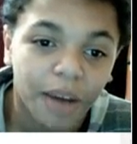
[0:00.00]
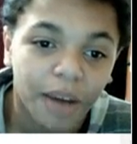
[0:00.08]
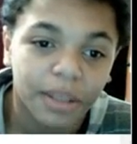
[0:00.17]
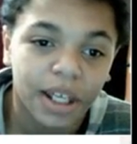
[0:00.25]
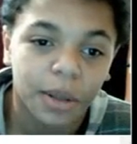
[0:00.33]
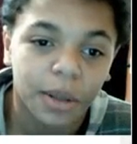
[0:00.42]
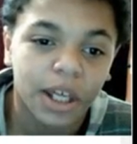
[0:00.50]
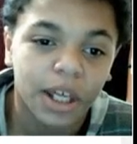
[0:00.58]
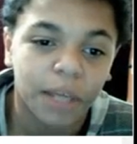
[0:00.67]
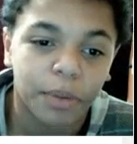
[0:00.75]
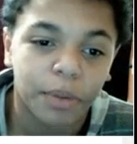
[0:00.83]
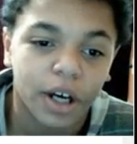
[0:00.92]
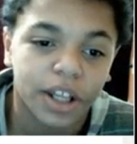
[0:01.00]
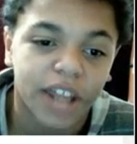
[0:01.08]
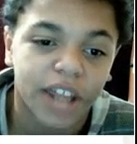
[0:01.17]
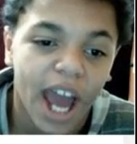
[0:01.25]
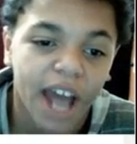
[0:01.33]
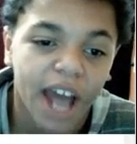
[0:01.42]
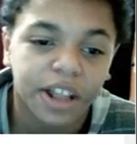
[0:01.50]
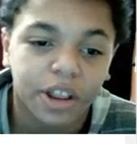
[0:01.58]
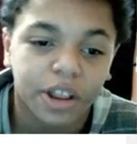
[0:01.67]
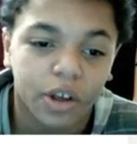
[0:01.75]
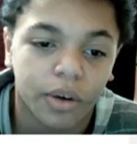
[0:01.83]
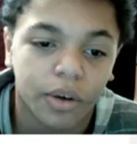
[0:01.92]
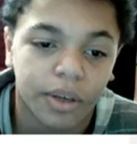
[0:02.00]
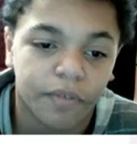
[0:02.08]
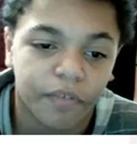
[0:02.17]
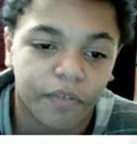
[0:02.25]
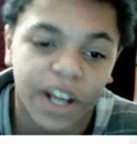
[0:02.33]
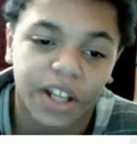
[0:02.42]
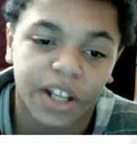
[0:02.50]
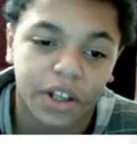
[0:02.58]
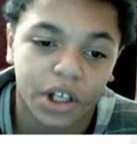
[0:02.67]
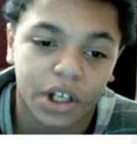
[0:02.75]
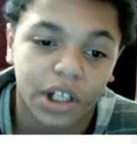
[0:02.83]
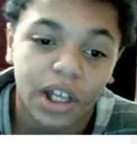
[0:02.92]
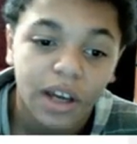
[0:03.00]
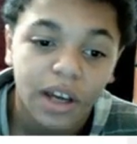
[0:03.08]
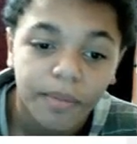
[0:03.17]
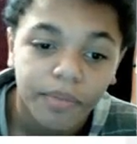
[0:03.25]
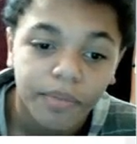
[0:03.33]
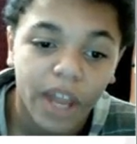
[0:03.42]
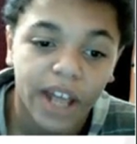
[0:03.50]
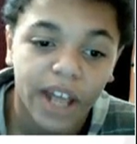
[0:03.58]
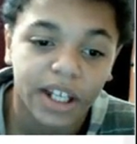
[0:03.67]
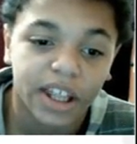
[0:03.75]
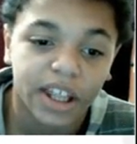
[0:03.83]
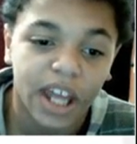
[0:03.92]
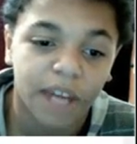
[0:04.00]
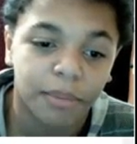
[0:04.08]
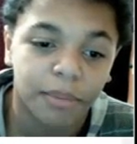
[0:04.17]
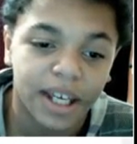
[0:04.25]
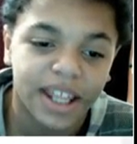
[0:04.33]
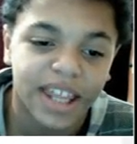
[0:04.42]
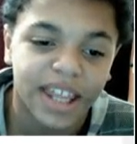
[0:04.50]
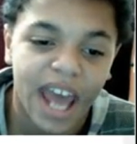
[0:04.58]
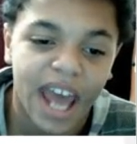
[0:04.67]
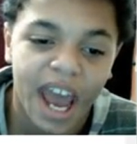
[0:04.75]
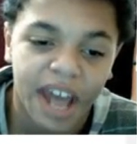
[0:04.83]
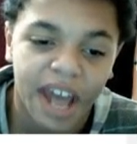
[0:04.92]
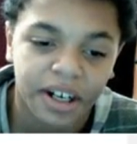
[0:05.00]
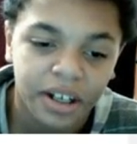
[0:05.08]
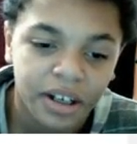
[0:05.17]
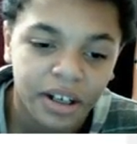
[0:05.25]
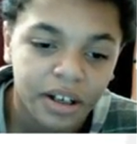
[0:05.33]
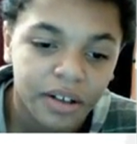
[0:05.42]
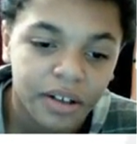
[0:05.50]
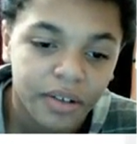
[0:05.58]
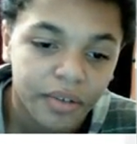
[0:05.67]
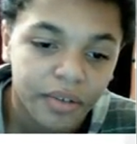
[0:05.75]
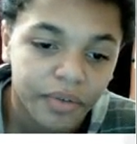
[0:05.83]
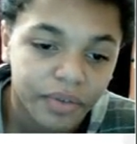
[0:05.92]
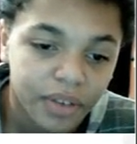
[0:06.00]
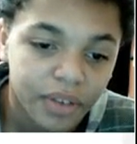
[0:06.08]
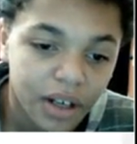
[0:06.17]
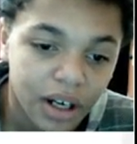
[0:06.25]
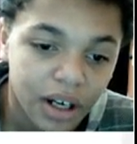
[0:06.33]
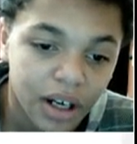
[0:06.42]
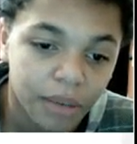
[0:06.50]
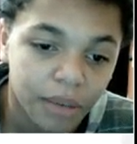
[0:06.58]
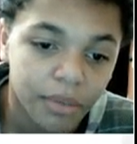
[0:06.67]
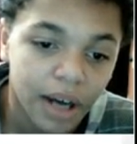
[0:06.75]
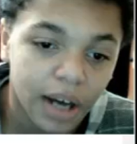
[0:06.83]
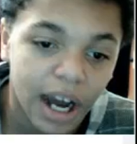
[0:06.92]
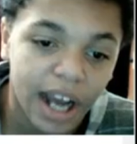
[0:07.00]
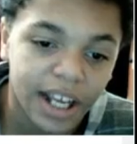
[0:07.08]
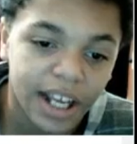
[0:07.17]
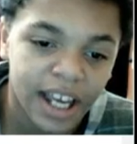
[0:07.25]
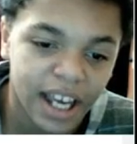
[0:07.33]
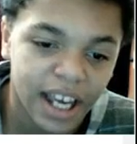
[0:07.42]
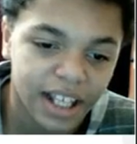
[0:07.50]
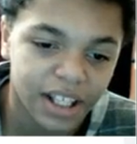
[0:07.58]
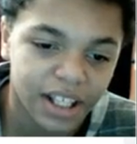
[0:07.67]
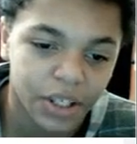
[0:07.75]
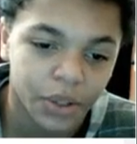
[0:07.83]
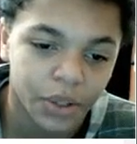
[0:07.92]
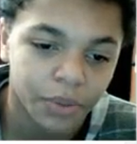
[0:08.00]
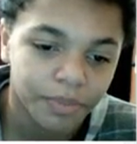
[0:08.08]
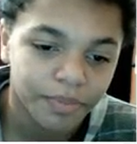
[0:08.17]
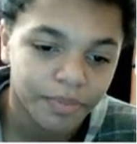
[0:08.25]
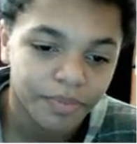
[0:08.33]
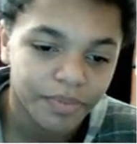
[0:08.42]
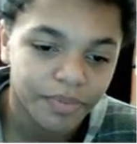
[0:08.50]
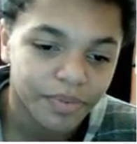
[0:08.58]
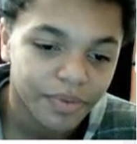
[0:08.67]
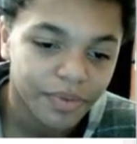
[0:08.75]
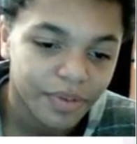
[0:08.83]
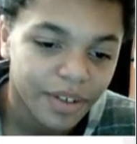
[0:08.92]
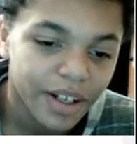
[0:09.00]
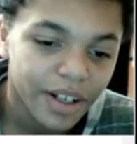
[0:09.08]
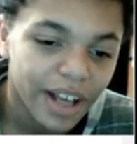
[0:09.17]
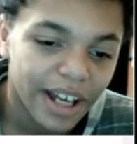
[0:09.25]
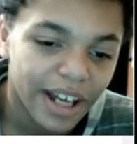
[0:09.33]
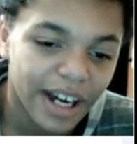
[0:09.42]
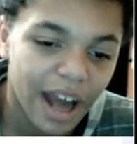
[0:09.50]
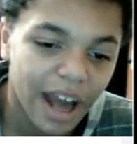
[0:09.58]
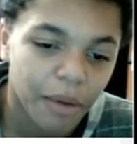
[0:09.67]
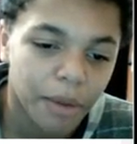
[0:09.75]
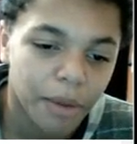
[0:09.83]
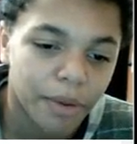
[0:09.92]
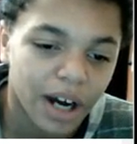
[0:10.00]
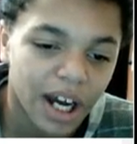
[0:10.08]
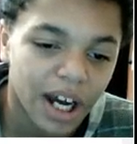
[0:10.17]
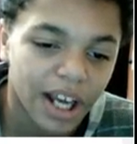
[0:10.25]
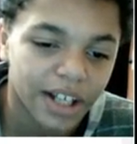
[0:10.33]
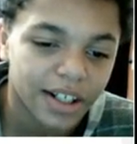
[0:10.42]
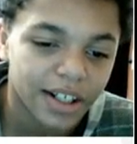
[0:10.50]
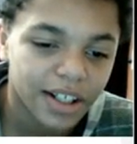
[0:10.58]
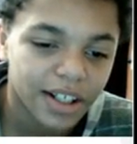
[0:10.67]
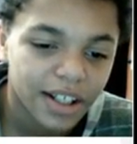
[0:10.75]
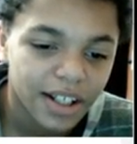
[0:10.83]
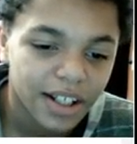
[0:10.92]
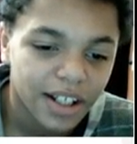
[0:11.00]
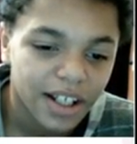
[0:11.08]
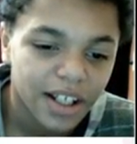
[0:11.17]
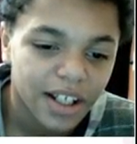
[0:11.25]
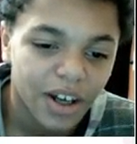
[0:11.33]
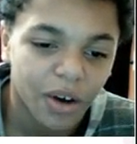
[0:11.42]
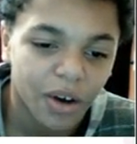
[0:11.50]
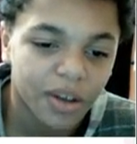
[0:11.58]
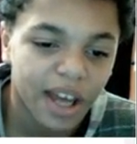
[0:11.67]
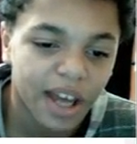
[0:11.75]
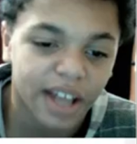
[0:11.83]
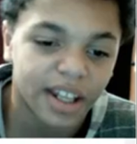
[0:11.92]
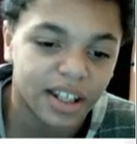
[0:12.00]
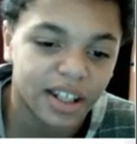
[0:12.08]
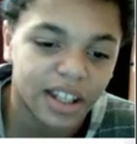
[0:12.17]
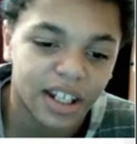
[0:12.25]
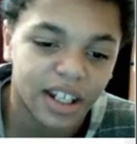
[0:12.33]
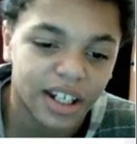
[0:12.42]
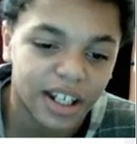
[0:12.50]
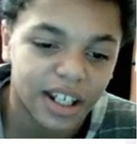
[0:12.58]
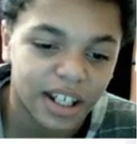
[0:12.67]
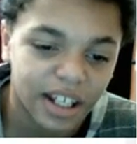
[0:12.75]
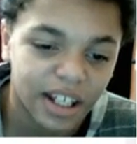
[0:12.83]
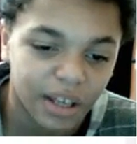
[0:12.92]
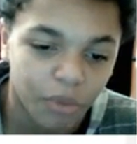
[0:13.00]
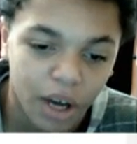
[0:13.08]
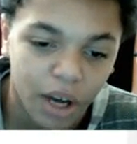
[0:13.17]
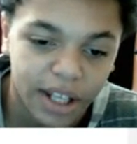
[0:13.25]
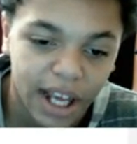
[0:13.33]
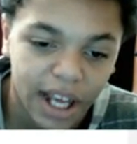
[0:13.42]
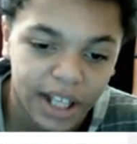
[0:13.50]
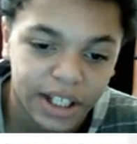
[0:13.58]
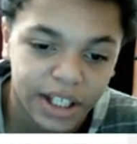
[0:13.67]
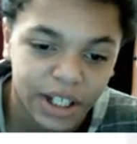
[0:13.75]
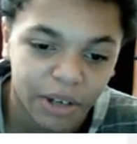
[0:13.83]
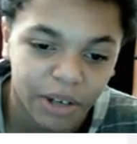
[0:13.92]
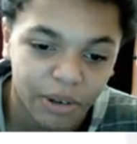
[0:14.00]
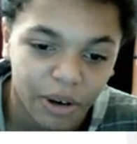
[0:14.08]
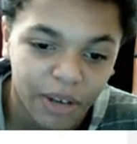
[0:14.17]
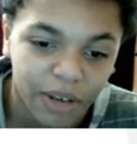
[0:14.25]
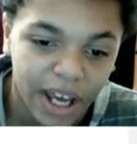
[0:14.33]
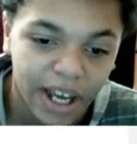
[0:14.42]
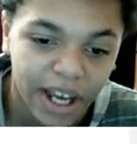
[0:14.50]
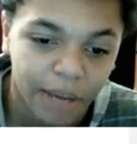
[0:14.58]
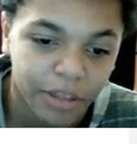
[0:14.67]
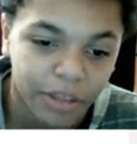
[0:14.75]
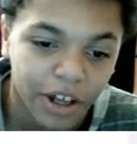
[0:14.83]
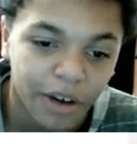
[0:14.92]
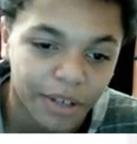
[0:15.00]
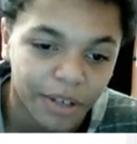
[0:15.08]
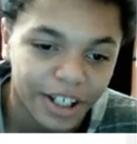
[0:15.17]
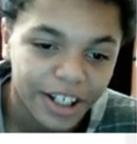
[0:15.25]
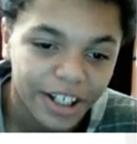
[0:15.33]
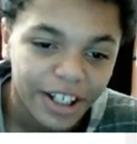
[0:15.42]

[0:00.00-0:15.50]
He put a sad story in Facebook and he said, "Me sad. I hate you." And then I replied, "Okay, listen, it was a joke, okay? I'm sorry."